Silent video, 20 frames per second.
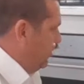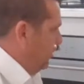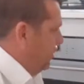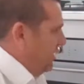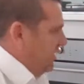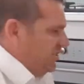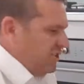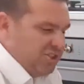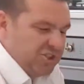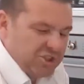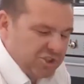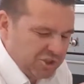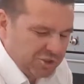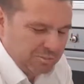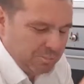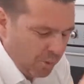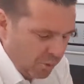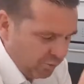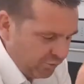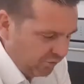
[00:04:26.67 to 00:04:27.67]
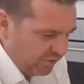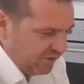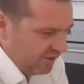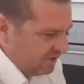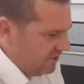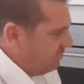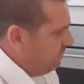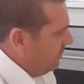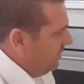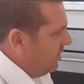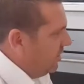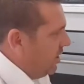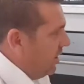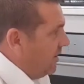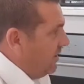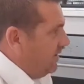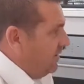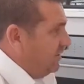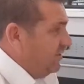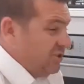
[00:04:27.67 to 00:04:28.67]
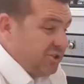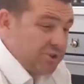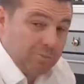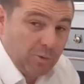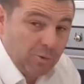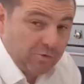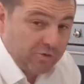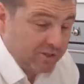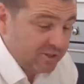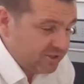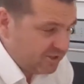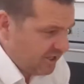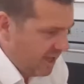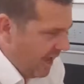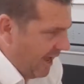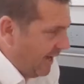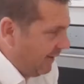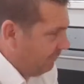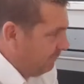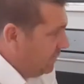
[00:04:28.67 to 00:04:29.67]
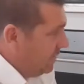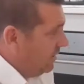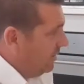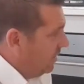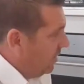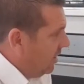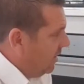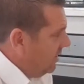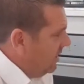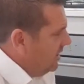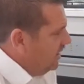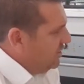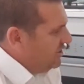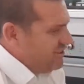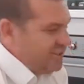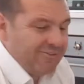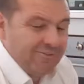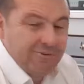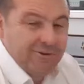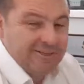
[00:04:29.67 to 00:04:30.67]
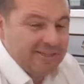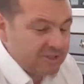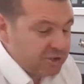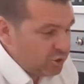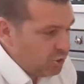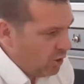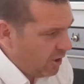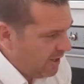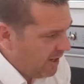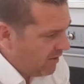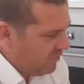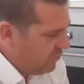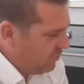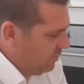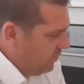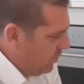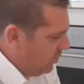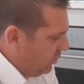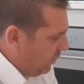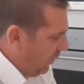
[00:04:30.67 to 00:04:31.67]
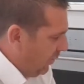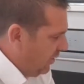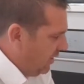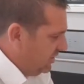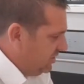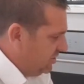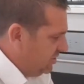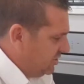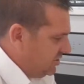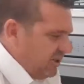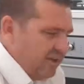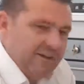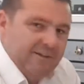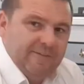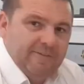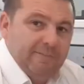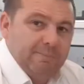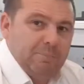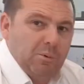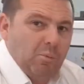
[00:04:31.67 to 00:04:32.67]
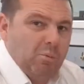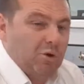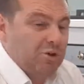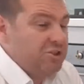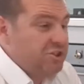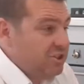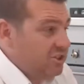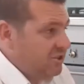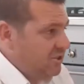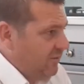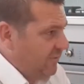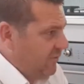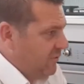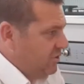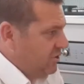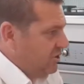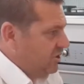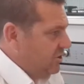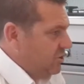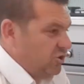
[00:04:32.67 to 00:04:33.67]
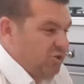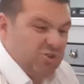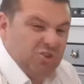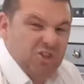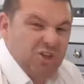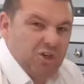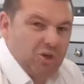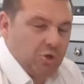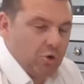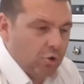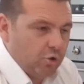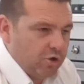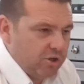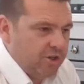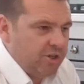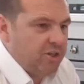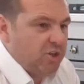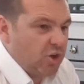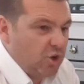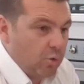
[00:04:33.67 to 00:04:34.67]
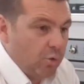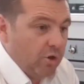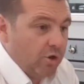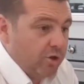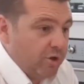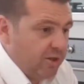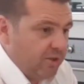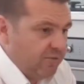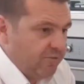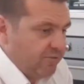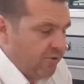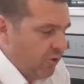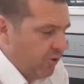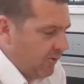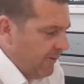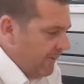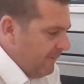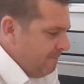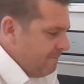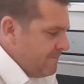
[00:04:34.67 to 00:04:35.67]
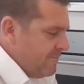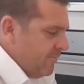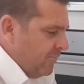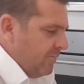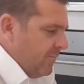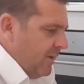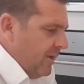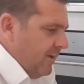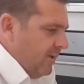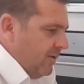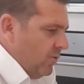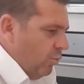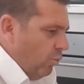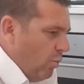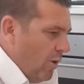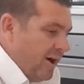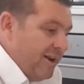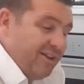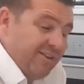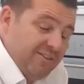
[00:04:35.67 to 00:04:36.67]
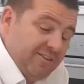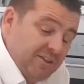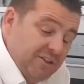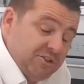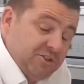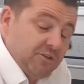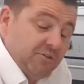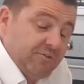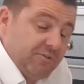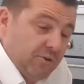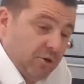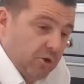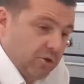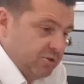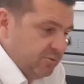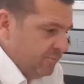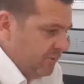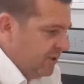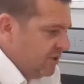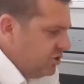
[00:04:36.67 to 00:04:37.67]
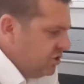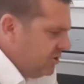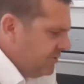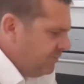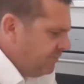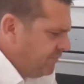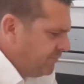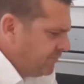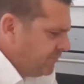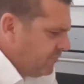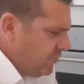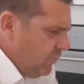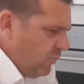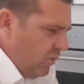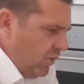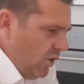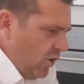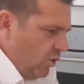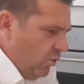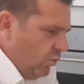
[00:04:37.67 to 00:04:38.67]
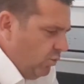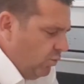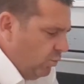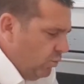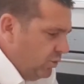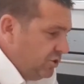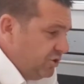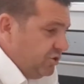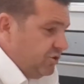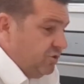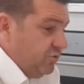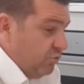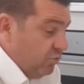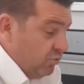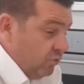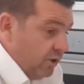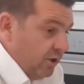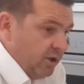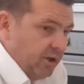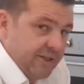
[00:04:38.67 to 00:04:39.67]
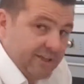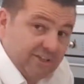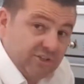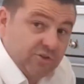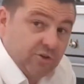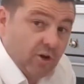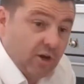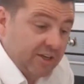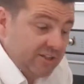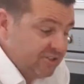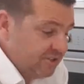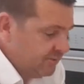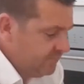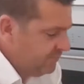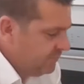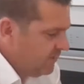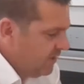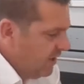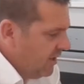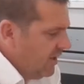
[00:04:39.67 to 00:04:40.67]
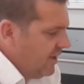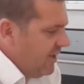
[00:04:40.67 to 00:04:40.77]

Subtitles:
to just the small things. The small things count, all right? Because everyone does 900mm appliances, but what's the difference is your cooking, the quality of the food. One of the things I forgot to mention, which is really exciting,